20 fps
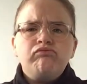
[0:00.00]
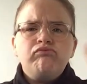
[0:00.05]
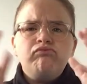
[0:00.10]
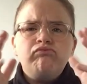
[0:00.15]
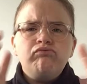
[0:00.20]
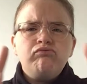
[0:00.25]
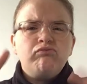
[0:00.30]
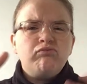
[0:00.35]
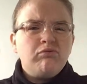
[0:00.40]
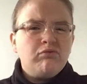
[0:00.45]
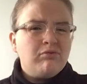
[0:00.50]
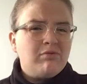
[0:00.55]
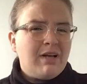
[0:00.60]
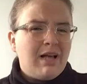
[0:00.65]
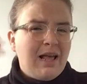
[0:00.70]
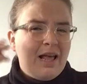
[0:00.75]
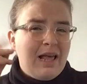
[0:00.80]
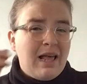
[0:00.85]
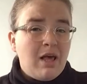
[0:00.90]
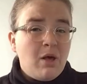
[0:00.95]
And if you pick
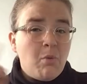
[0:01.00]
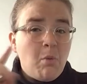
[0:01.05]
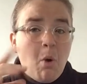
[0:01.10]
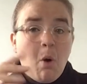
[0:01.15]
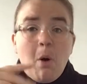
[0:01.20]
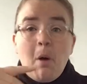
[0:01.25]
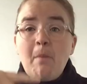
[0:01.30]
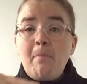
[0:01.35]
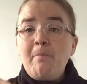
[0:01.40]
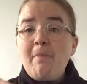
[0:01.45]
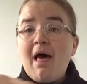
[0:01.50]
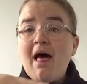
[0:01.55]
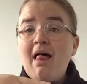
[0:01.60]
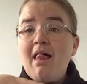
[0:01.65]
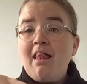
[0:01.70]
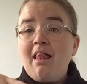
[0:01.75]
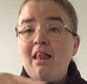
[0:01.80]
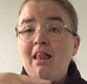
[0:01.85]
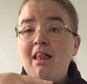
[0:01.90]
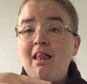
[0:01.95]
it up and shake it,
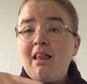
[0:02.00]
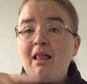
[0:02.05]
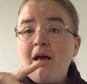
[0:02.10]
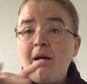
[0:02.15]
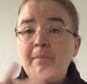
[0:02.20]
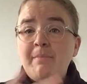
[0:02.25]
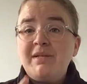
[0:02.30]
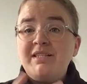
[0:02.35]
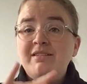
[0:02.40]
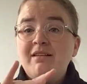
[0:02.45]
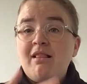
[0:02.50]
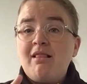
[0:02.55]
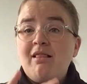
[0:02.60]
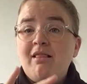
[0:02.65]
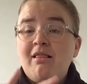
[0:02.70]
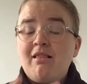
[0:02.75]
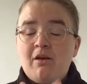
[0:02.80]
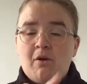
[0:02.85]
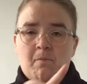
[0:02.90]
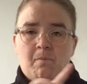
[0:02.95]
you can hear a
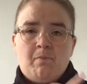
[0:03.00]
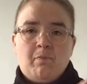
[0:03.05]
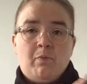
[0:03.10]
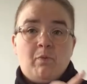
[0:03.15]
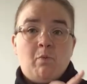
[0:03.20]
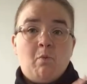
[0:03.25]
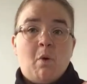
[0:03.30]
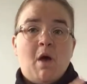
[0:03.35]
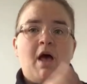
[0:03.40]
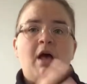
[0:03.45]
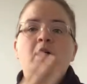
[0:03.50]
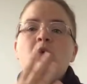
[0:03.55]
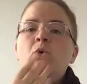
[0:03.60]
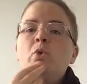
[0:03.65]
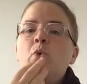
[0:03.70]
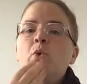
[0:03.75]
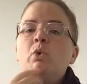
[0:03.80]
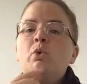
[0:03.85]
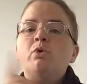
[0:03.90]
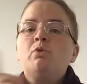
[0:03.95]
bell in the middle of
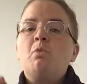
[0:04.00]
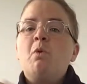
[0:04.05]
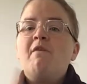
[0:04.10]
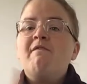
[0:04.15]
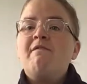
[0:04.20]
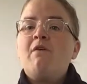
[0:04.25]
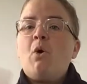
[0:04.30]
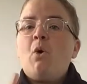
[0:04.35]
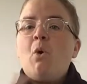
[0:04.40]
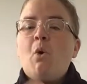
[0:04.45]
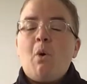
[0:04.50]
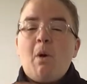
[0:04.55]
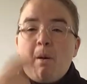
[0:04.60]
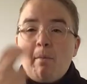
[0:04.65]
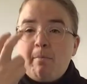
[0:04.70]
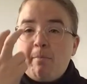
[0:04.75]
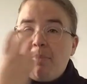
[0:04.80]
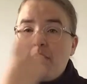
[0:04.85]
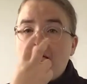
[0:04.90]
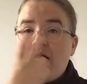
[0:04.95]
it because it's
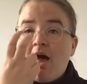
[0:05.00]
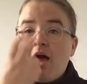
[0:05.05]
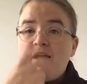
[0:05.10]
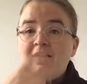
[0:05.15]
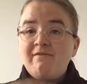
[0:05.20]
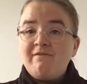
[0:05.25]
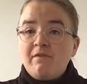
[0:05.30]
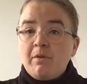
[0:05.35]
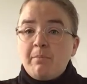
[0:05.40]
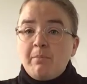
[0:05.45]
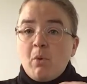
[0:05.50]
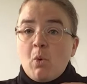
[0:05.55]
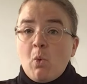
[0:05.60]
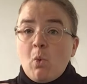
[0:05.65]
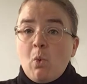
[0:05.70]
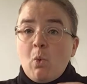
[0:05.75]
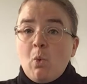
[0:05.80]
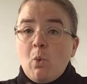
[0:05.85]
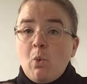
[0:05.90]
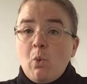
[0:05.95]
used to play
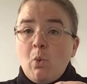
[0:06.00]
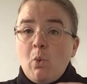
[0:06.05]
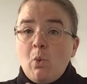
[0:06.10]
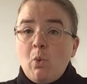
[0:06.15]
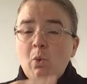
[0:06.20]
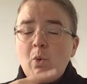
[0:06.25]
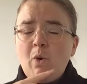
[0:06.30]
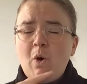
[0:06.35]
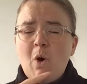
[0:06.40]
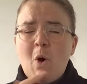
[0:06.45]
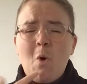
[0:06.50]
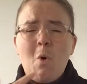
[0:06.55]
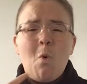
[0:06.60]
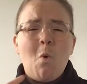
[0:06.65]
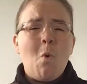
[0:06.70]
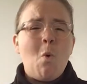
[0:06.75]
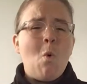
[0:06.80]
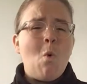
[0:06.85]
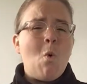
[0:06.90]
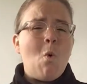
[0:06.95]
blind football.
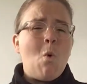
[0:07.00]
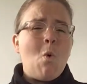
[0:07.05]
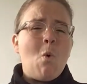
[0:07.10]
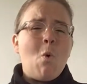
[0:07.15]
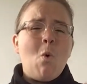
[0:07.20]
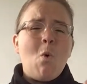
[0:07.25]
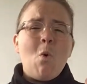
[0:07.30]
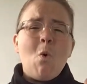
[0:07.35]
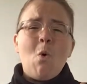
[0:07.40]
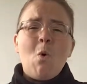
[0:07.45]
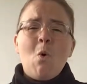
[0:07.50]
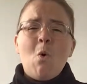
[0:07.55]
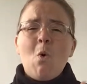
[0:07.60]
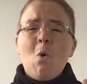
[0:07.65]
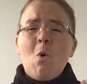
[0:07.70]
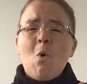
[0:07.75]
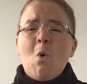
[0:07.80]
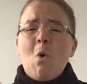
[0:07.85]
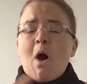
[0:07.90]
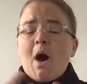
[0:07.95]
It's
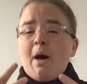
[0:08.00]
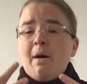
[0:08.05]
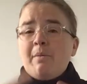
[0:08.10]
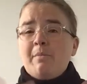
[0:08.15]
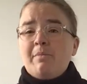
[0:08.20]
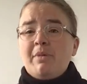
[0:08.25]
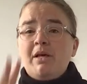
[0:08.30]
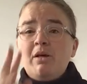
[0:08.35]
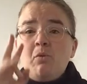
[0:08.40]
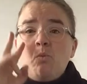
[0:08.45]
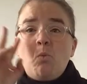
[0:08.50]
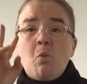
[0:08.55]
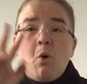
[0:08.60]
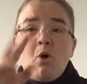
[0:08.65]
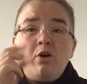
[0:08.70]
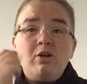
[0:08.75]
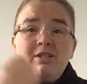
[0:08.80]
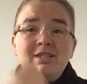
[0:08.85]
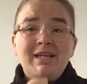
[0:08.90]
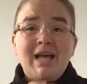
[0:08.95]
so amazing to
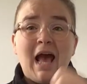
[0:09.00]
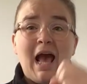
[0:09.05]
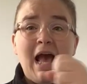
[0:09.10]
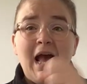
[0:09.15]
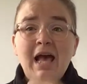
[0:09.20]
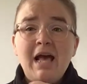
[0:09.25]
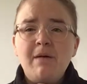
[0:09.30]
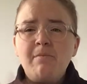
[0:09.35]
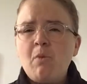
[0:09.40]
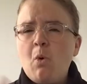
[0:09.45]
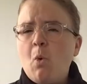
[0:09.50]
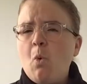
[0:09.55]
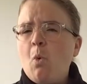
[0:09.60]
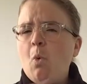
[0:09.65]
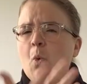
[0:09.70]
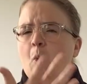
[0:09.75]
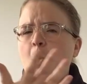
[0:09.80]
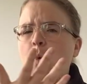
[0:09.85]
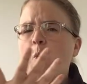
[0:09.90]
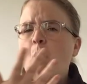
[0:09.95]
watch.
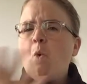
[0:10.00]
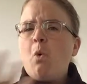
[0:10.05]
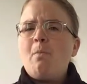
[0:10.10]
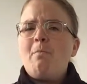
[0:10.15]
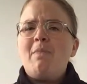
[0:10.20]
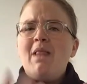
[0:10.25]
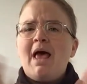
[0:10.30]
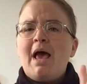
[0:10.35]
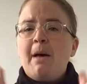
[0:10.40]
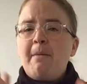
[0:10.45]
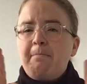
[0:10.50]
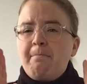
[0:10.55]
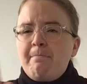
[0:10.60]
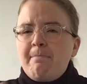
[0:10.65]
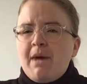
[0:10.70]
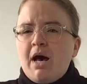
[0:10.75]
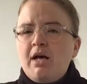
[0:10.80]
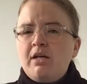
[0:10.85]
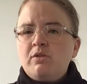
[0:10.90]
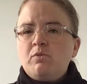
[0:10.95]
I've seen a game before
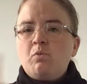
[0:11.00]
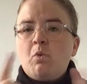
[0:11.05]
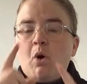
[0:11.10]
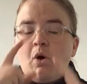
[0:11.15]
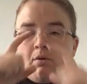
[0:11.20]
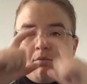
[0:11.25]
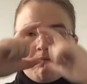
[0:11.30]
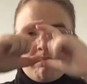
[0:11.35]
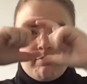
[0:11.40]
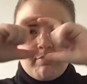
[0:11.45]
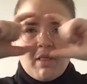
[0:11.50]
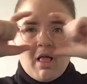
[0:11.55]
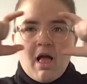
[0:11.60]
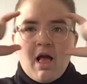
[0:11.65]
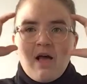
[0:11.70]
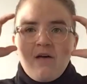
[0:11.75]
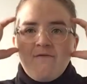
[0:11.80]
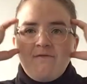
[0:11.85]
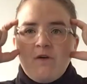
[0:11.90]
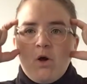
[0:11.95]
where all of the
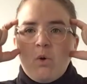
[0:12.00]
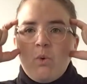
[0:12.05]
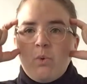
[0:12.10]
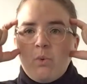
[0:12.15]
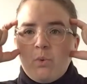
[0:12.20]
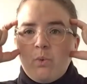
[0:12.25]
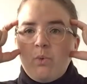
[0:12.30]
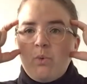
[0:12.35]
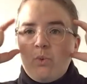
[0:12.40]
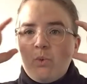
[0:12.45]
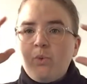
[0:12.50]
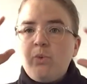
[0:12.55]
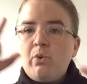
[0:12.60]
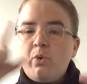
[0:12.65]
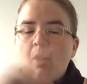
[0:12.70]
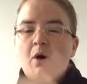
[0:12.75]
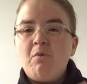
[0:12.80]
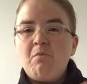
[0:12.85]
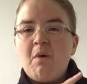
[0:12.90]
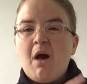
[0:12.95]
players must have a
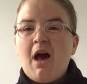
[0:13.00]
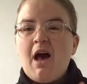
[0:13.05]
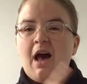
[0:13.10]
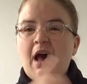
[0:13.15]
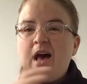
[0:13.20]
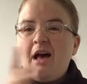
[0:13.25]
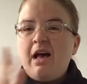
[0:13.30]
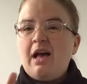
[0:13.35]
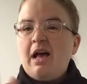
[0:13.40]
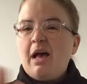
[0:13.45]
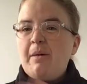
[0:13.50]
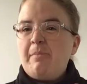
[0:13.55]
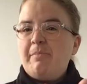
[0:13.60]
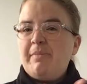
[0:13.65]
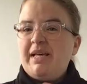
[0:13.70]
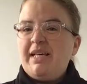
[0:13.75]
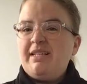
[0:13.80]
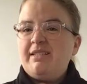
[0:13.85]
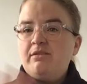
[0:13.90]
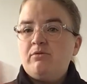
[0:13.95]
blindfold on, so
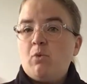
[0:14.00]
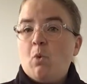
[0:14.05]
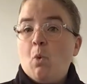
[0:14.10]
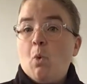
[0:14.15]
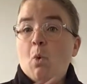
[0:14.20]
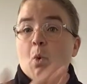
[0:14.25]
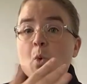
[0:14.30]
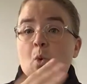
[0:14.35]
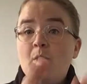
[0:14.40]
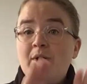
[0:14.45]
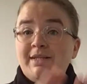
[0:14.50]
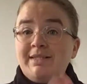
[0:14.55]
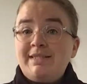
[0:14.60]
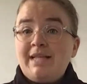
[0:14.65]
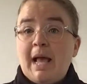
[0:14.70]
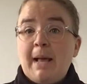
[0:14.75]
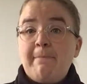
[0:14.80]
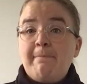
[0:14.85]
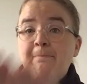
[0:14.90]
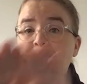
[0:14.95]
it means their
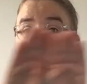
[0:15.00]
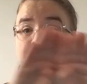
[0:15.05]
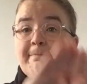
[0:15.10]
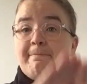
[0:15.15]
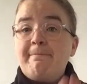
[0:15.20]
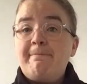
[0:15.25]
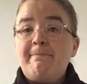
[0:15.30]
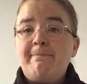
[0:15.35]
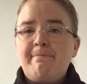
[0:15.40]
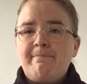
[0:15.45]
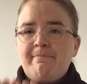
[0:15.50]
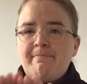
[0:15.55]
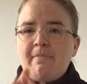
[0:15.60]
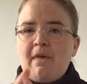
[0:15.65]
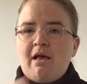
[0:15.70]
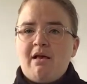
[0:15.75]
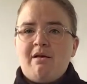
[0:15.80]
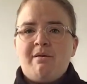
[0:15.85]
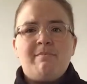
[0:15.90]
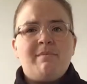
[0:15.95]
vision levels are all
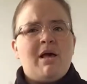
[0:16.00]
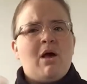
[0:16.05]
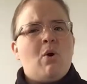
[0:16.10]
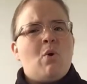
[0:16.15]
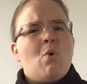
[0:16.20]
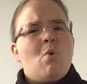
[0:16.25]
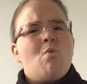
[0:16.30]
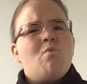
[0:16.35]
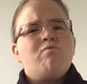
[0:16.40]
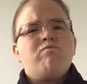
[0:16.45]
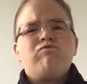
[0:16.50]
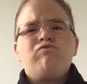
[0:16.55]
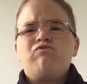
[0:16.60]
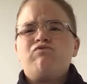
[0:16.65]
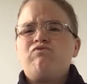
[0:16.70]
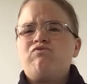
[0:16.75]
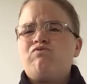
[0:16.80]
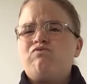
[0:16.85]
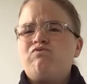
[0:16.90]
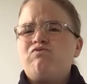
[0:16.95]
the same.
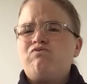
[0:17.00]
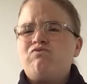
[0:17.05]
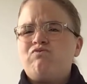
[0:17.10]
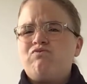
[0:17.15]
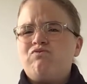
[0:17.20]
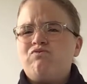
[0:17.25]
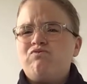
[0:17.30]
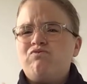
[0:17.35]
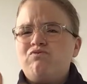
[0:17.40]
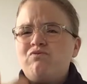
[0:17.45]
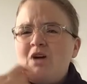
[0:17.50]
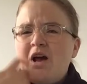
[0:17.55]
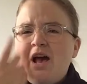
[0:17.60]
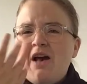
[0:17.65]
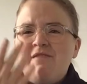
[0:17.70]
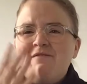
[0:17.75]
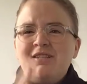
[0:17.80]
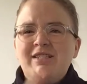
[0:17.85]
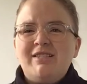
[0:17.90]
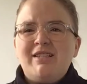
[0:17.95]
It's
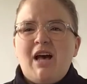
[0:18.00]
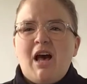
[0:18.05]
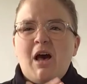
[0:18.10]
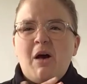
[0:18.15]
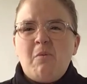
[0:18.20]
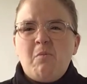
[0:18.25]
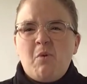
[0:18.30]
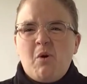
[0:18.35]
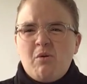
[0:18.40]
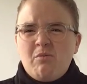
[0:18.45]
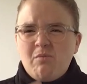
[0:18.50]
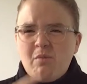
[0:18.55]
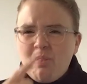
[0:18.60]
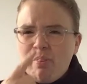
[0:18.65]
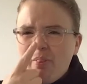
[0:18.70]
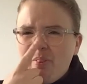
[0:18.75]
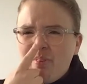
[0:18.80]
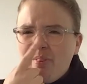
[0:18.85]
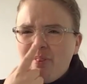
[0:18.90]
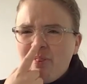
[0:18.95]
really interesting.
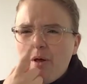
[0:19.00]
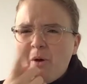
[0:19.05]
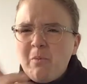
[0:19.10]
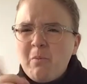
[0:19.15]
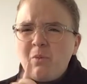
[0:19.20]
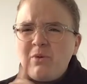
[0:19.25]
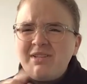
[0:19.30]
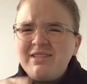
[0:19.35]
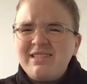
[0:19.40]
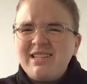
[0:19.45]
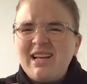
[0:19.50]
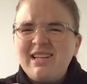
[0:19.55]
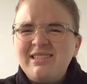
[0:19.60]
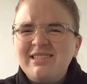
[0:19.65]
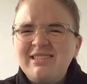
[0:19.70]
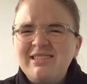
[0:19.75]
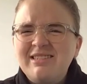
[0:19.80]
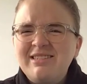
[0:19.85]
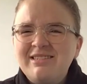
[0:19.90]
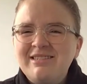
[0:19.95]
Every time I go there,
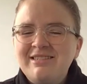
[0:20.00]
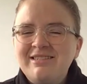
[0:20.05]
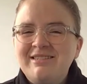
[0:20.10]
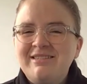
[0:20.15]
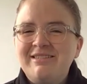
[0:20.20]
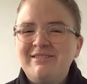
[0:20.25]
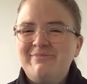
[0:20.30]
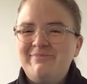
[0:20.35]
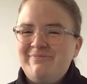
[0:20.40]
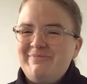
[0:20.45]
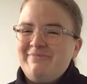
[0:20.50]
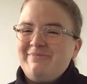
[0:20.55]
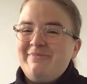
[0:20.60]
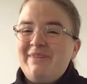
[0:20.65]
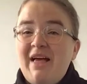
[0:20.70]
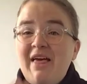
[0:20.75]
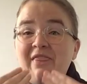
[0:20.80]
I think, what's that?